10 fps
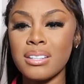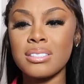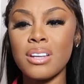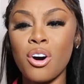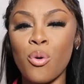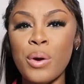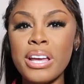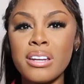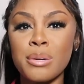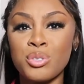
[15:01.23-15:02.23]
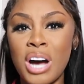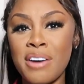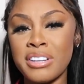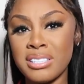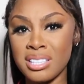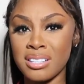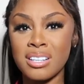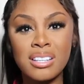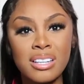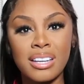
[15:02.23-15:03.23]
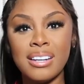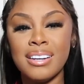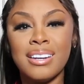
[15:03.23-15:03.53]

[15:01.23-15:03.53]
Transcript: So we ended up driving to the hood